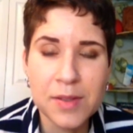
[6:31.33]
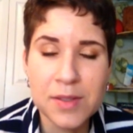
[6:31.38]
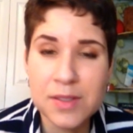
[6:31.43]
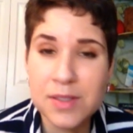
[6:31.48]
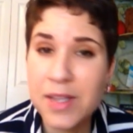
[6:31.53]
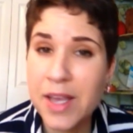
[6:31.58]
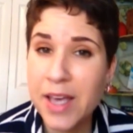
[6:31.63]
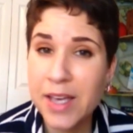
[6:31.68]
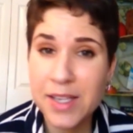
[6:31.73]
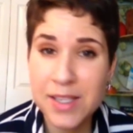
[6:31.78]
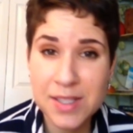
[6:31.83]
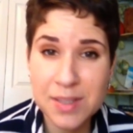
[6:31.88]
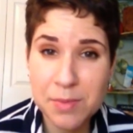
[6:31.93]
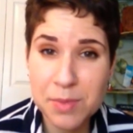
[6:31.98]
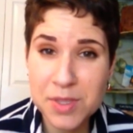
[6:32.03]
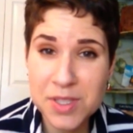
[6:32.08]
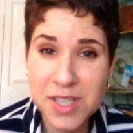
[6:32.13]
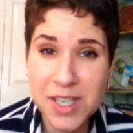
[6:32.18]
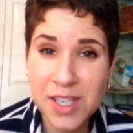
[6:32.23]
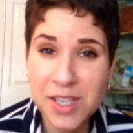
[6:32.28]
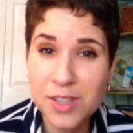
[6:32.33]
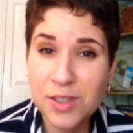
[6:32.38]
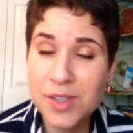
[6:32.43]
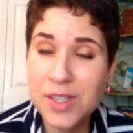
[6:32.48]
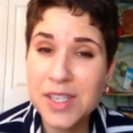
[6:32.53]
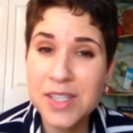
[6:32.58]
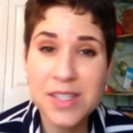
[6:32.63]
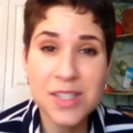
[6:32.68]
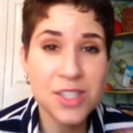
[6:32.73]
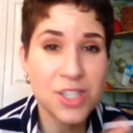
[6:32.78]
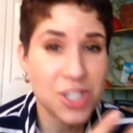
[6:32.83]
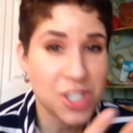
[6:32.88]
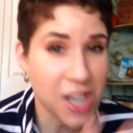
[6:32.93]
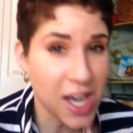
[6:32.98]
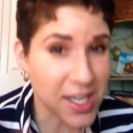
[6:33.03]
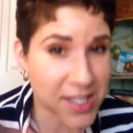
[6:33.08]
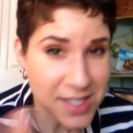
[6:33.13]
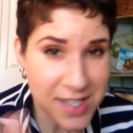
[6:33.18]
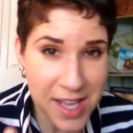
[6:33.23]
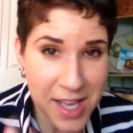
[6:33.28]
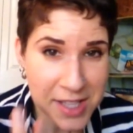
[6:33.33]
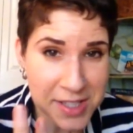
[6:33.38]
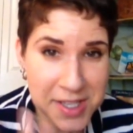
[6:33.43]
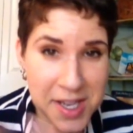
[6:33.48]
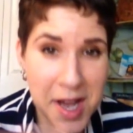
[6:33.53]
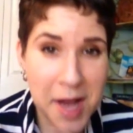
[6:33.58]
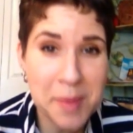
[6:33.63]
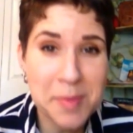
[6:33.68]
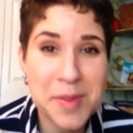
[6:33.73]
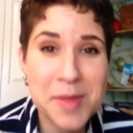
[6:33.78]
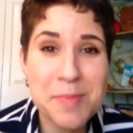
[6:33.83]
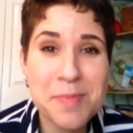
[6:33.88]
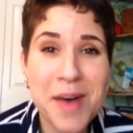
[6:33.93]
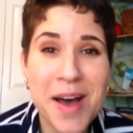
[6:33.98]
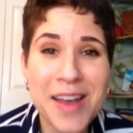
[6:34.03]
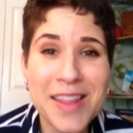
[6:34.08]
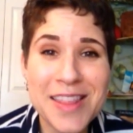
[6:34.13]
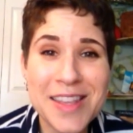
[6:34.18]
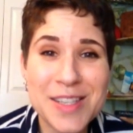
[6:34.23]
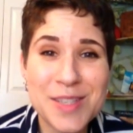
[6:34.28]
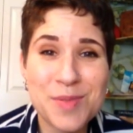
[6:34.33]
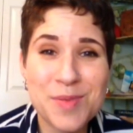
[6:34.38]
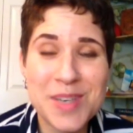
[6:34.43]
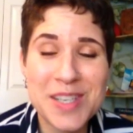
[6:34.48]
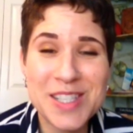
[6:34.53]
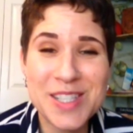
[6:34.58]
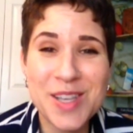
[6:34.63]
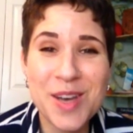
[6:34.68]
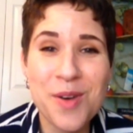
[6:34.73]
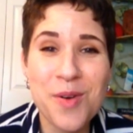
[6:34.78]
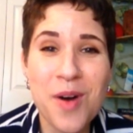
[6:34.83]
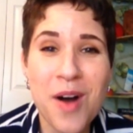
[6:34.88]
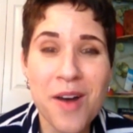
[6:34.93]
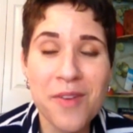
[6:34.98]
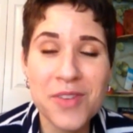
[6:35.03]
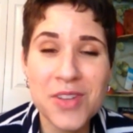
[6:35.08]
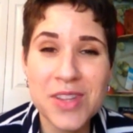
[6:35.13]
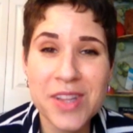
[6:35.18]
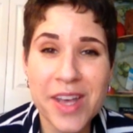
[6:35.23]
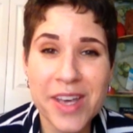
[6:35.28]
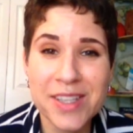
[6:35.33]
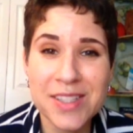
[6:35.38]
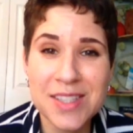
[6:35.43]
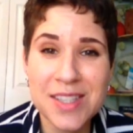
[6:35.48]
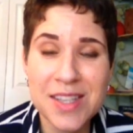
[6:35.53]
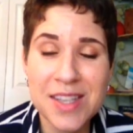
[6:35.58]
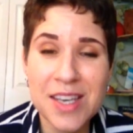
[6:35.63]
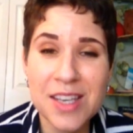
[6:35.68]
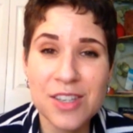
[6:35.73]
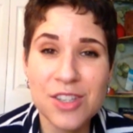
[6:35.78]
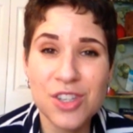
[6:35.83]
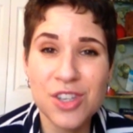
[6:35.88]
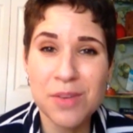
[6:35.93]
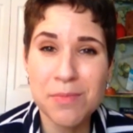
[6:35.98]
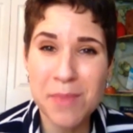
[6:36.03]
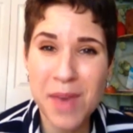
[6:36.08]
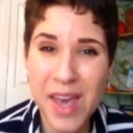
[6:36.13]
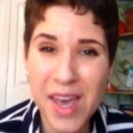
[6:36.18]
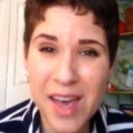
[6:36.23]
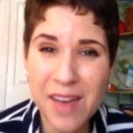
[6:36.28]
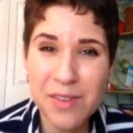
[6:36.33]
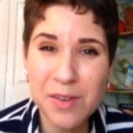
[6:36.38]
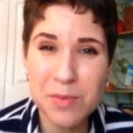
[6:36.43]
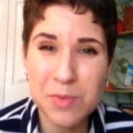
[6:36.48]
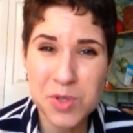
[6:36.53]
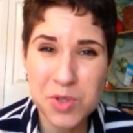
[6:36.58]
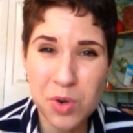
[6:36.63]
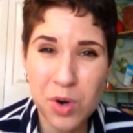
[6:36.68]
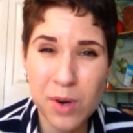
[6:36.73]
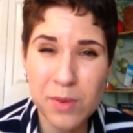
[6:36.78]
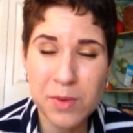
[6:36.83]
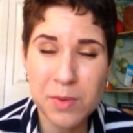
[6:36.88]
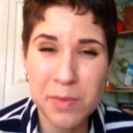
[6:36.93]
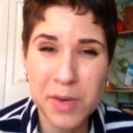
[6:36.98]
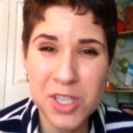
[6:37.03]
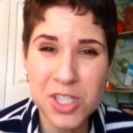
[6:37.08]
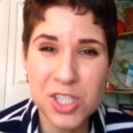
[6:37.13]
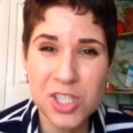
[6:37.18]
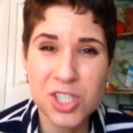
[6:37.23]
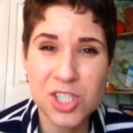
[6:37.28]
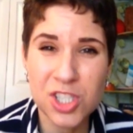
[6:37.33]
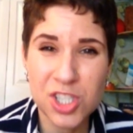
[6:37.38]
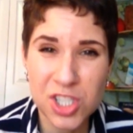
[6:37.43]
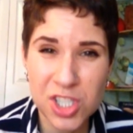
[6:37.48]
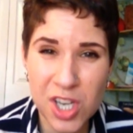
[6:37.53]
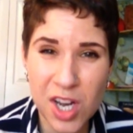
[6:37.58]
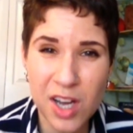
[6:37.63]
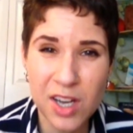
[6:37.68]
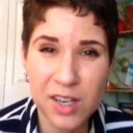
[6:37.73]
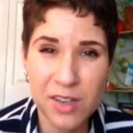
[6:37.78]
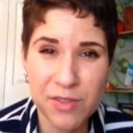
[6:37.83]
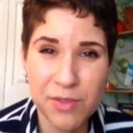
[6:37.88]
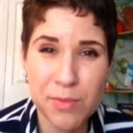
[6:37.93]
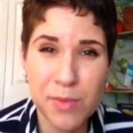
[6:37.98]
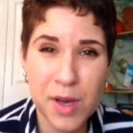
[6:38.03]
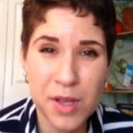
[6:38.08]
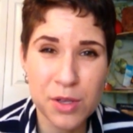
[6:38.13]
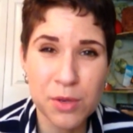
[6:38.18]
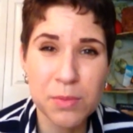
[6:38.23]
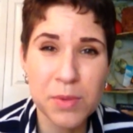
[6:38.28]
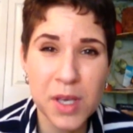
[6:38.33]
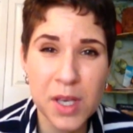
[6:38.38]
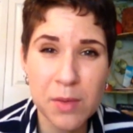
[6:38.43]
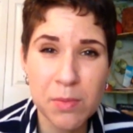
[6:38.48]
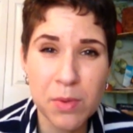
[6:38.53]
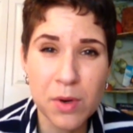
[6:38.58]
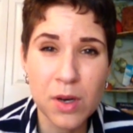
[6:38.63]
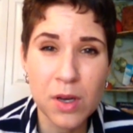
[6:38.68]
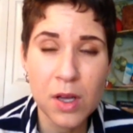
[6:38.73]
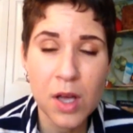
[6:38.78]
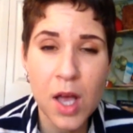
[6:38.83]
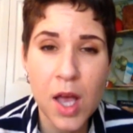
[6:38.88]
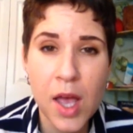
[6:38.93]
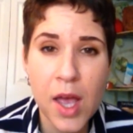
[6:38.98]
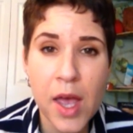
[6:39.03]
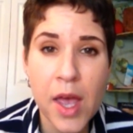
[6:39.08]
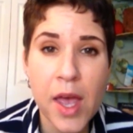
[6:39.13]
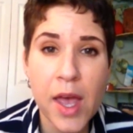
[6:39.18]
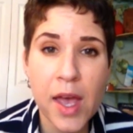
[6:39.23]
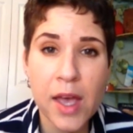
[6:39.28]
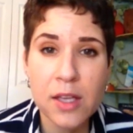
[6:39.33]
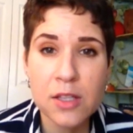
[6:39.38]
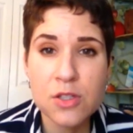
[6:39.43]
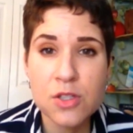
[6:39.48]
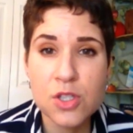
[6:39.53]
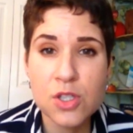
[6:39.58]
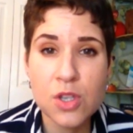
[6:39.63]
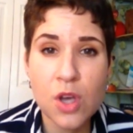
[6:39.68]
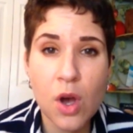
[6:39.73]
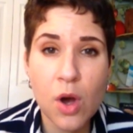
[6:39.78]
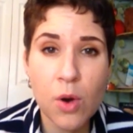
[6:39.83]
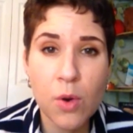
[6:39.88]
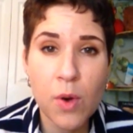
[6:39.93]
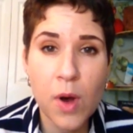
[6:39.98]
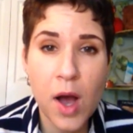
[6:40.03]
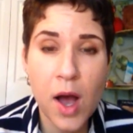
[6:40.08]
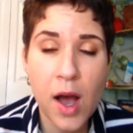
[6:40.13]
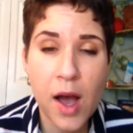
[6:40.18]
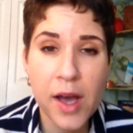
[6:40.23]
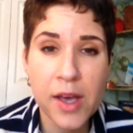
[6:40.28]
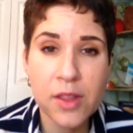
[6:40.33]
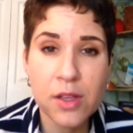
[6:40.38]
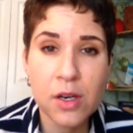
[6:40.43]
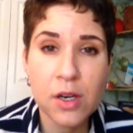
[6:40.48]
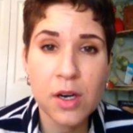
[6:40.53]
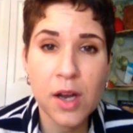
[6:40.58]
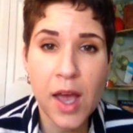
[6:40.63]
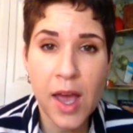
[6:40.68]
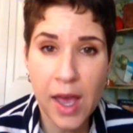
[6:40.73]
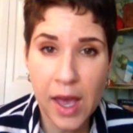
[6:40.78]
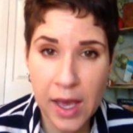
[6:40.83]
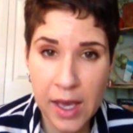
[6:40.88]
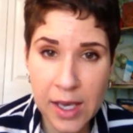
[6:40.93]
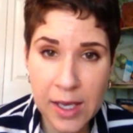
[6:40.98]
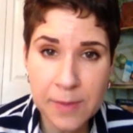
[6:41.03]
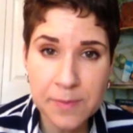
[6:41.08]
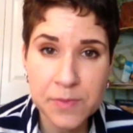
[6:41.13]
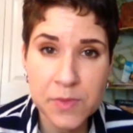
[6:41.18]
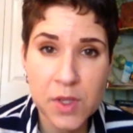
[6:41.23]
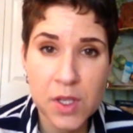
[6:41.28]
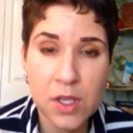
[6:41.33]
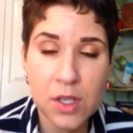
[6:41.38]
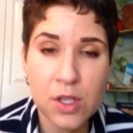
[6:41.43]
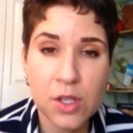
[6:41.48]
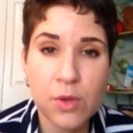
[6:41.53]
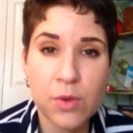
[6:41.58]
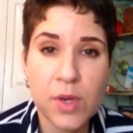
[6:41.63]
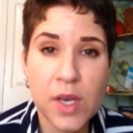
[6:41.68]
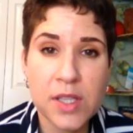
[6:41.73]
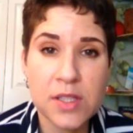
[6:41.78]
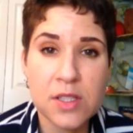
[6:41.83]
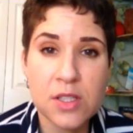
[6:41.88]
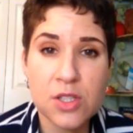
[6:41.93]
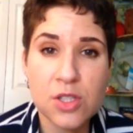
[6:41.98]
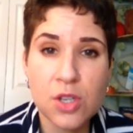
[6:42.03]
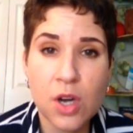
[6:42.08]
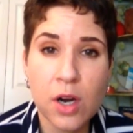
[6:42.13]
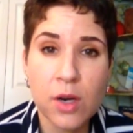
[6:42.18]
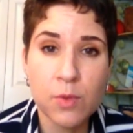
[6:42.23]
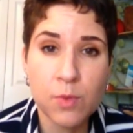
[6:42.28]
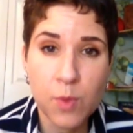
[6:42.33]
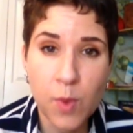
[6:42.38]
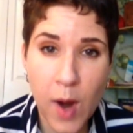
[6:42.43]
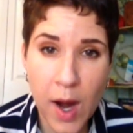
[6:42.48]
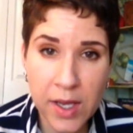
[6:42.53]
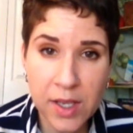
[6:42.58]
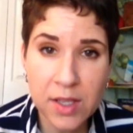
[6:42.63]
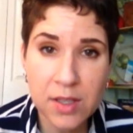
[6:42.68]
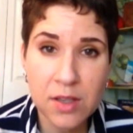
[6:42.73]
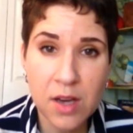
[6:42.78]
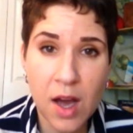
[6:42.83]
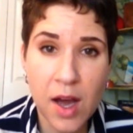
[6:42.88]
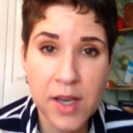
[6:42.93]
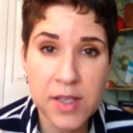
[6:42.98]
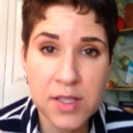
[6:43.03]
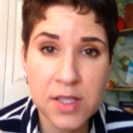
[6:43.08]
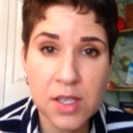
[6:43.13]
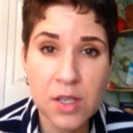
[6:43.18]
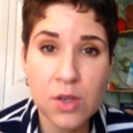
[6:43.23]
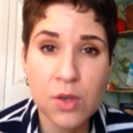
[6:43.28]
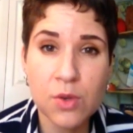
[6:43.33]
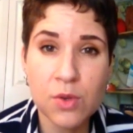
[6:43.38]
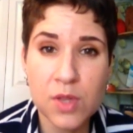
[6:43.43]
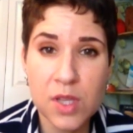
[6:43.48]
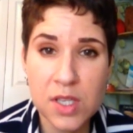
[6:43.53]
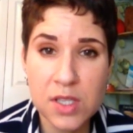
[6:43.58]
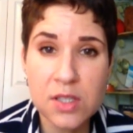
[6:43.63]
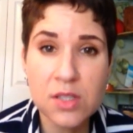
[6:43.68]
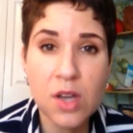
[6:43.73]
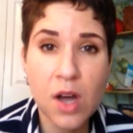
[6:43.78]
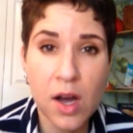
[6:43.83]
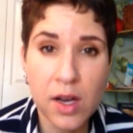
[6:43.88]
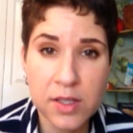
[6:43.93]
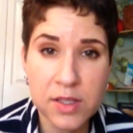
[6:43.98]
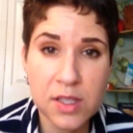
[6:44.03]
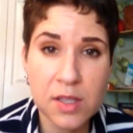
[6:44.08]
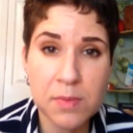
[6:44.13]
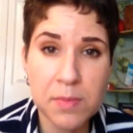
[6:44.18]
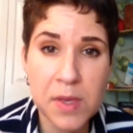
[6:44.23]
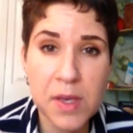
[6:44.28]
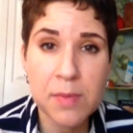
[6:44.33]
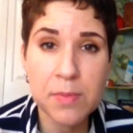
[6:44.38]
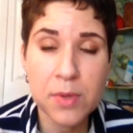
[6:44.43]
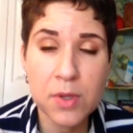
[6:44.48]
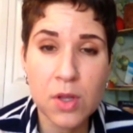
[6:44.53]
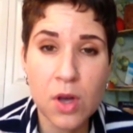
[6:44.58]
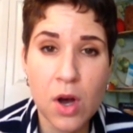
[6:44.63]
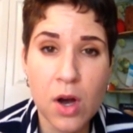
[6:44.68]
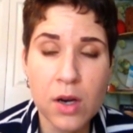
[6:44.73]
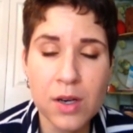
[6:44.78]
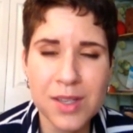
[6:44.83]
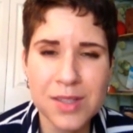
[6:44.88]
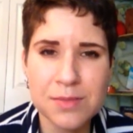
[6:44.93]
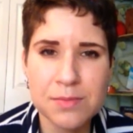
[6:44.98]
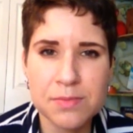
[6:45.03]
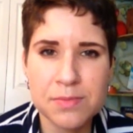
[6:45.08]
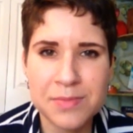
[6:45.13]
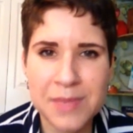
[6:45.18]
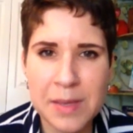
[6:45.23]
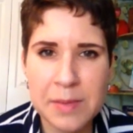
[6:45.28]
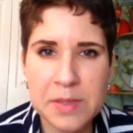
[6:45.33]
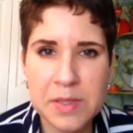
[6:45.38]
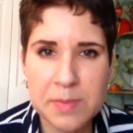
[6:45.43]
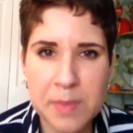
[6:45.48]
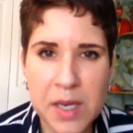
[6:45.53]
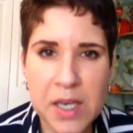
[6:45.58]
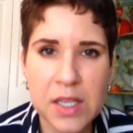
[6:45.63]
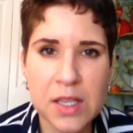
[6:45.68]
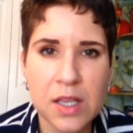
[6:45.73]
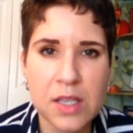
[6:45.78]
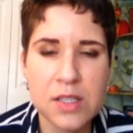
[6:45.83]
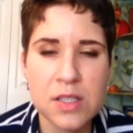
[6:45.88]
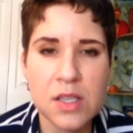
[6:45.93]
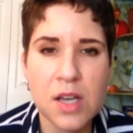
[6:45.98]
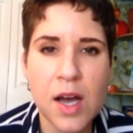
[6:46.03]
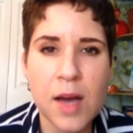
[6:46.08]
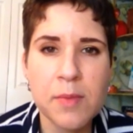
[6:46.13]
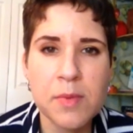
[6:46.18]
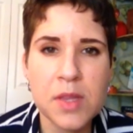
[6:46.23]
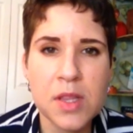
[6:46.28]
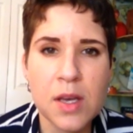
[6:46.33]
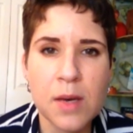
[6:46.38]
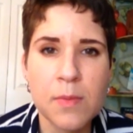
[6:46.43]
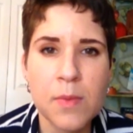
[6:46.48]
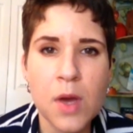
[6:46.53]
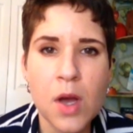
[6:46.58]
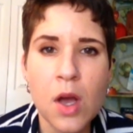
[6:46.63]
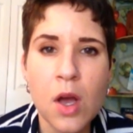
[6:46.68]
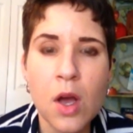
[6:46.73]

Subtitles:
ladies in particular, it isn't just that time of the month, as we so often like to think. You may have absorbed a bunch of junk from other people. And so either A, you get to start recognizing who these toxic people are and maybe spending less time with them,